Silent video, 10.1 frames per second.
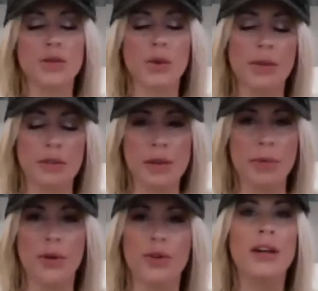with
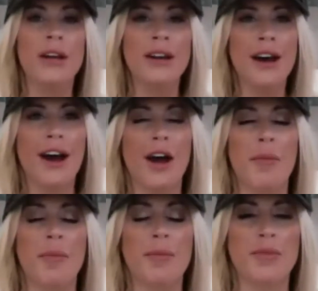people.
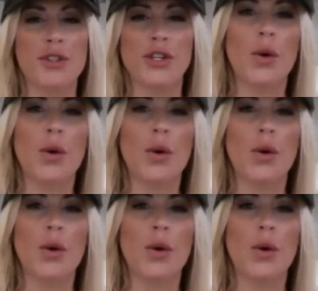There's a